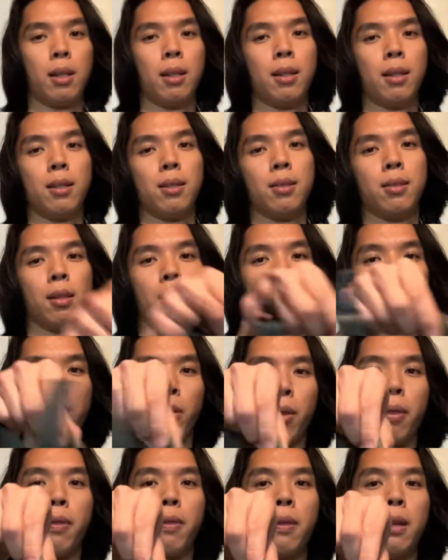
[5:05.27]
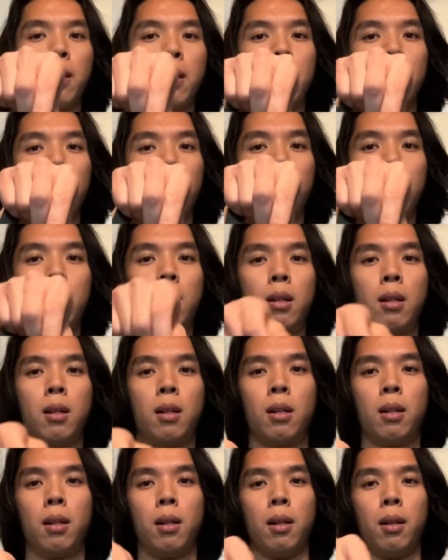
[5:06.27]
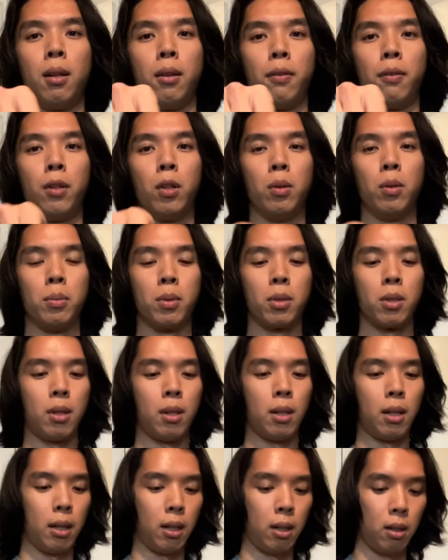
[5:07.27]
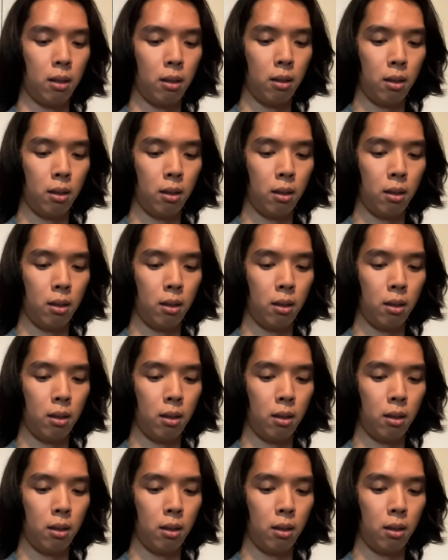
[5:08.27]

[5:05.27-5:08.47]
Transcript: it is a little thin on the foam side.